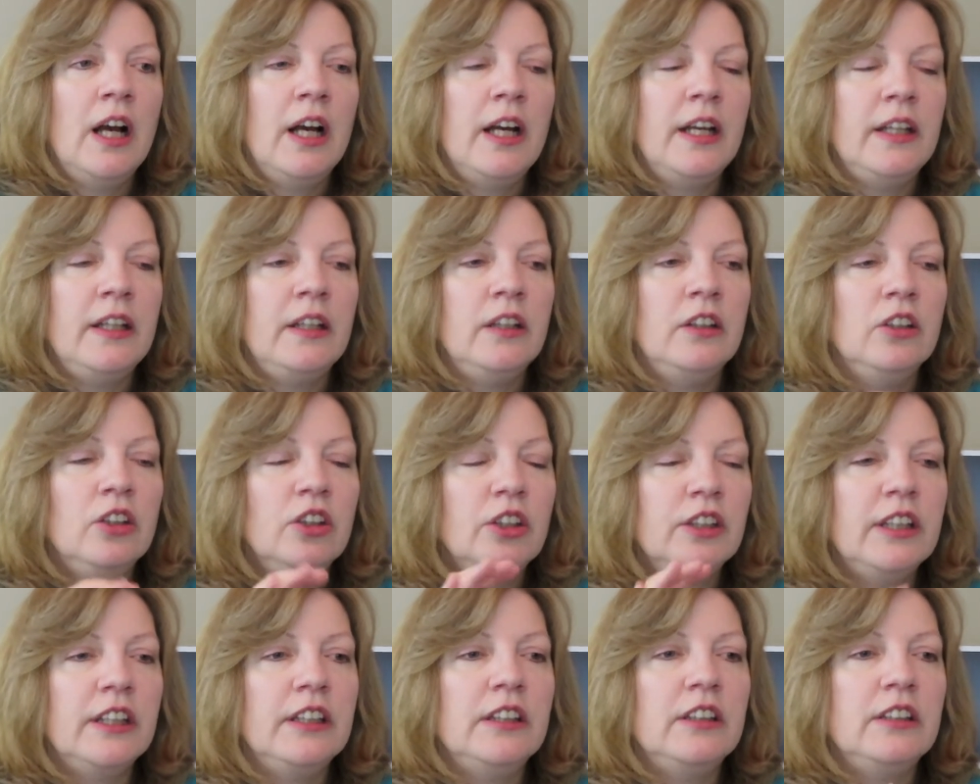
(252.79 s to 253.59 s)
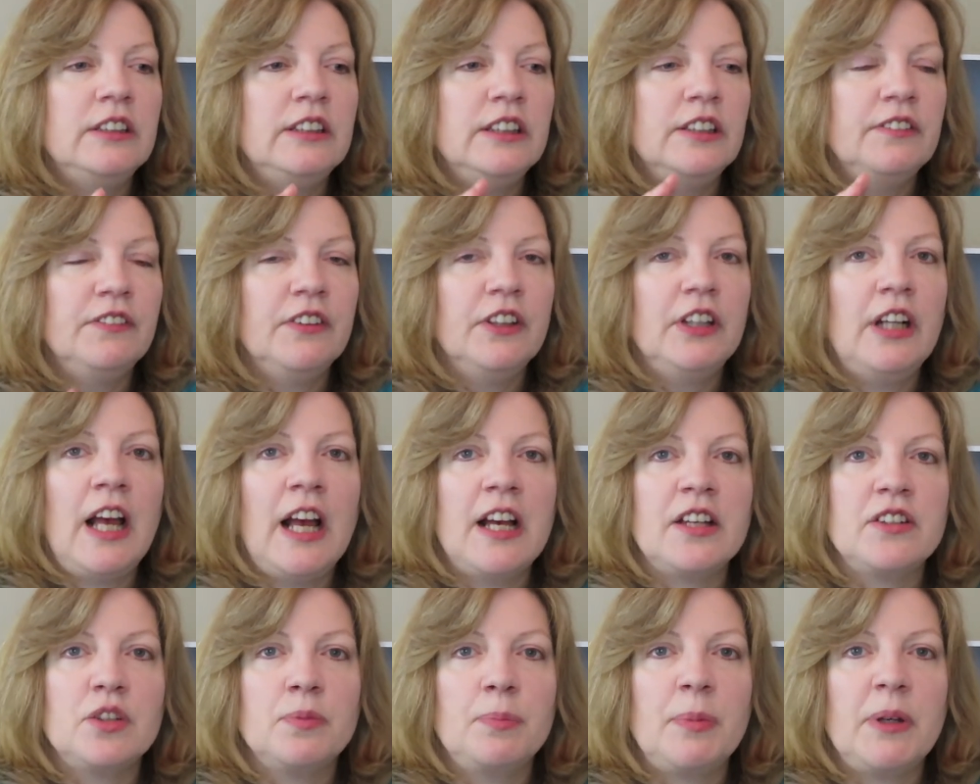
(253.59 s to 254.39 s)
I look at different
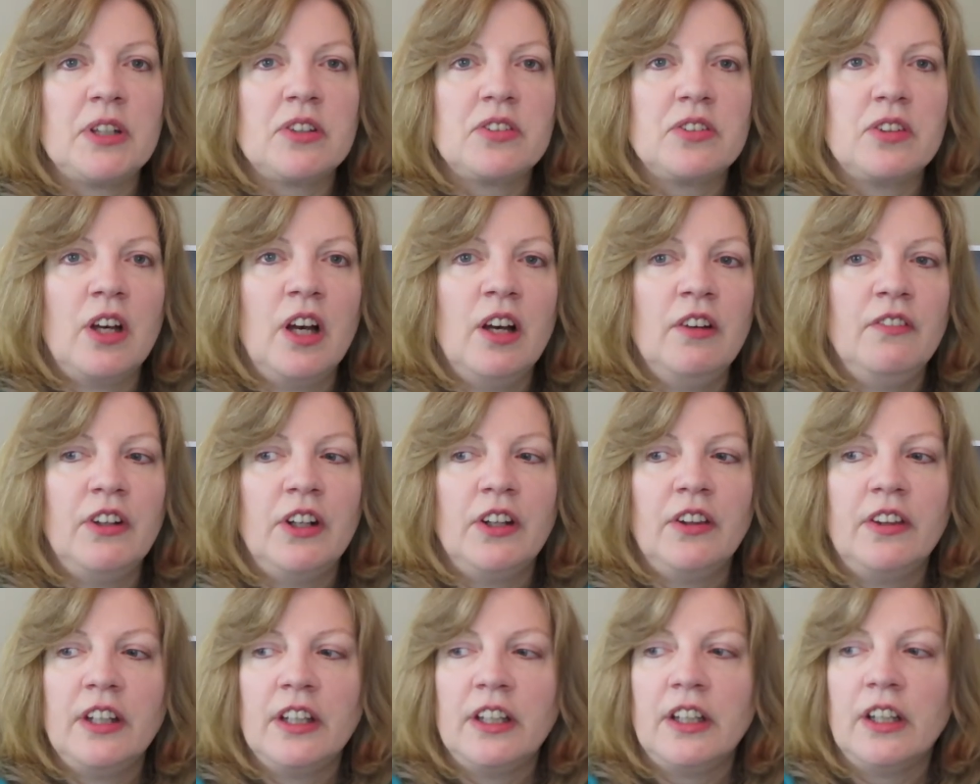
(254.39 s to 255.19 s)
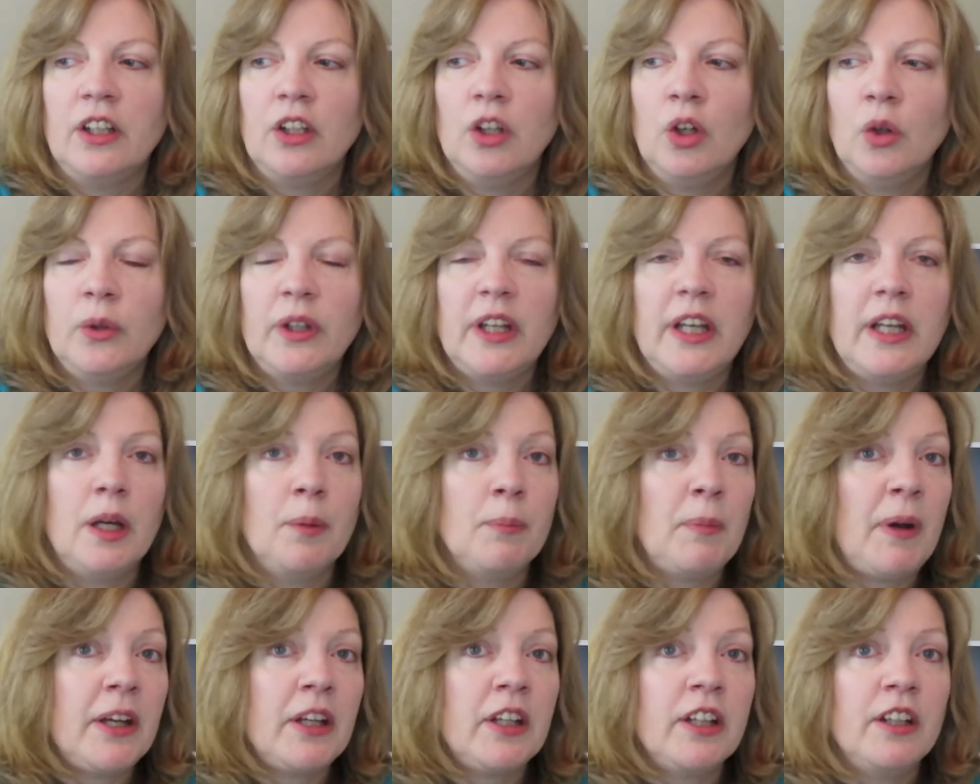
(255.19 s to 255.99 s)
aspects of it thinking, okay,
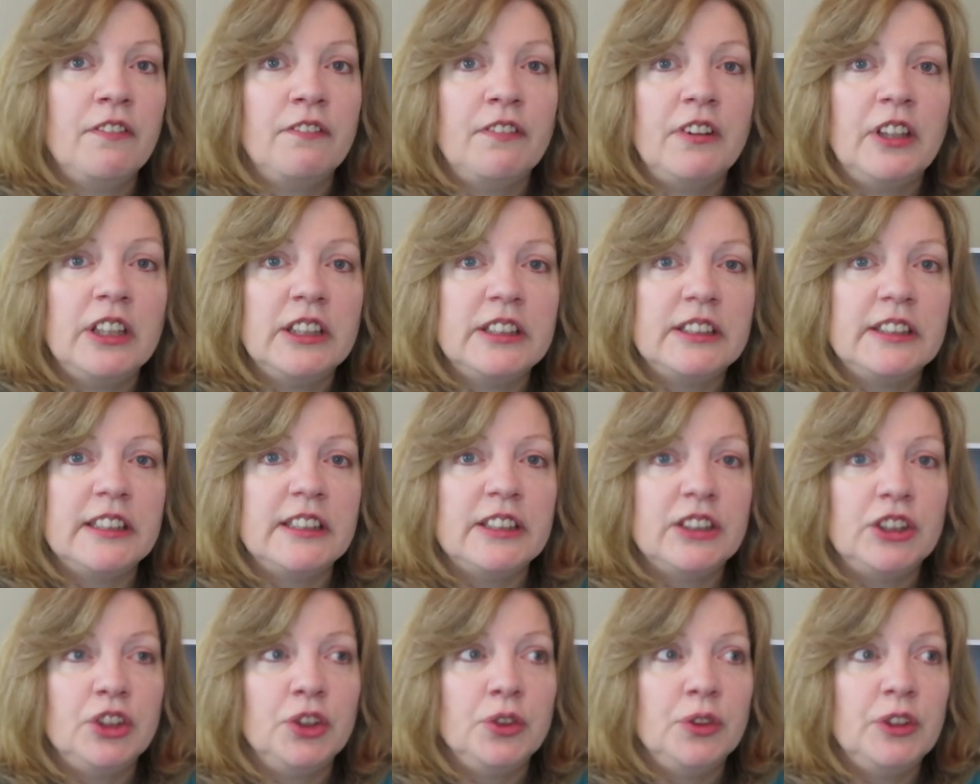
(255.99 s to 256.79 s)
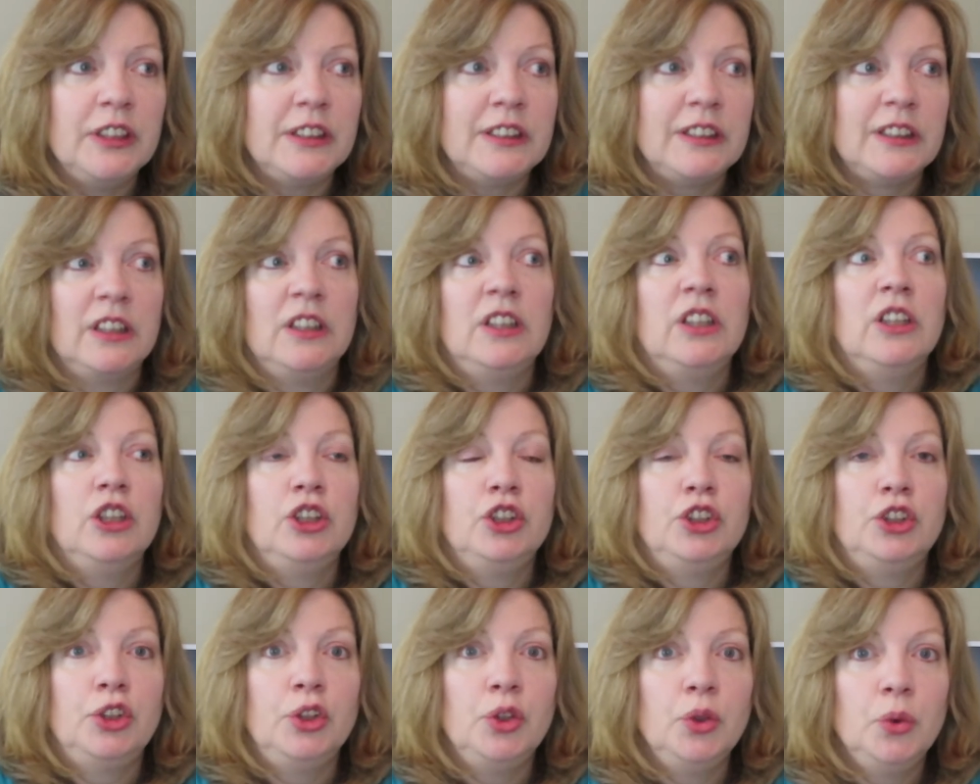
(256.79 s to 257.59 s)
am I going to finish this unit
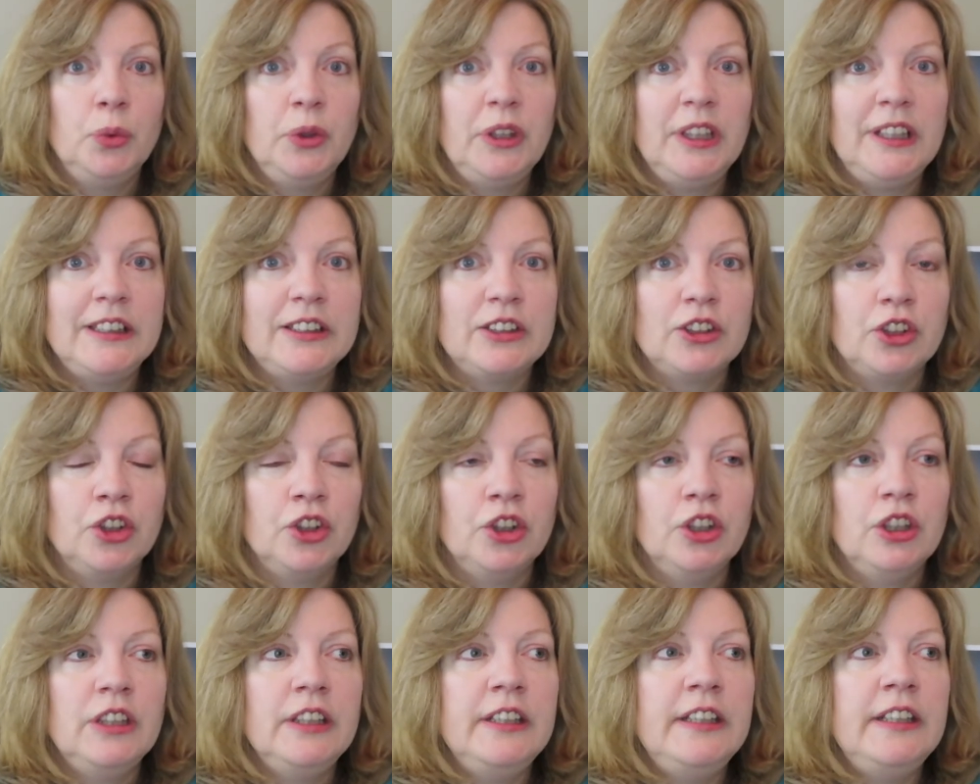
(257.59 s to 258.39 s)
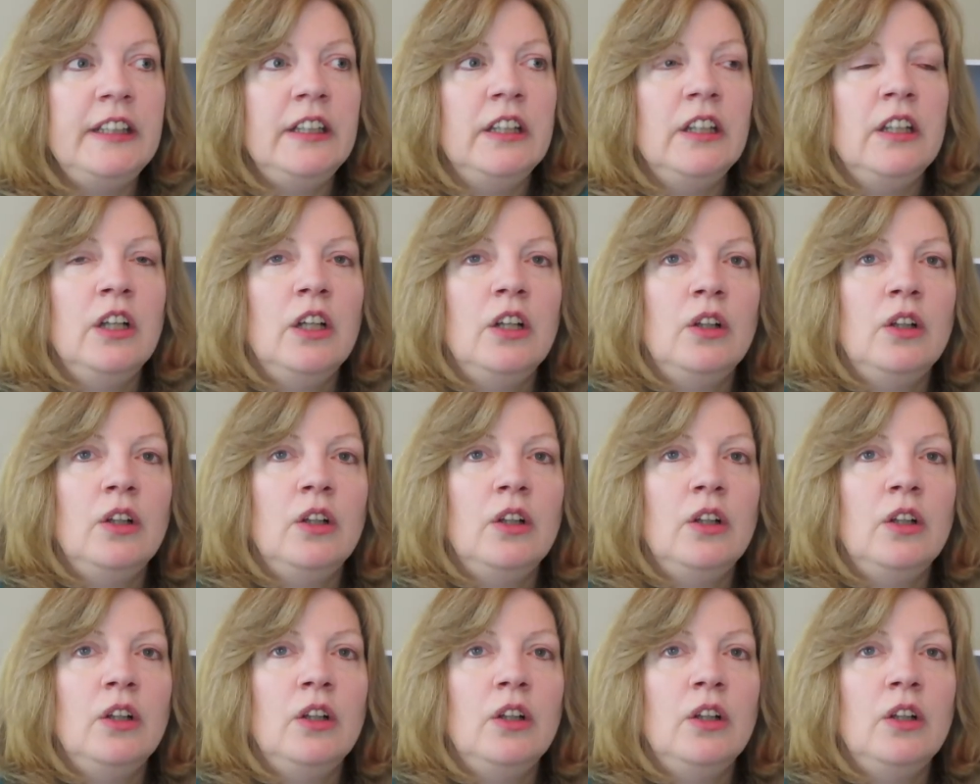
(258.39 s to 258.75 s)
two weeks early?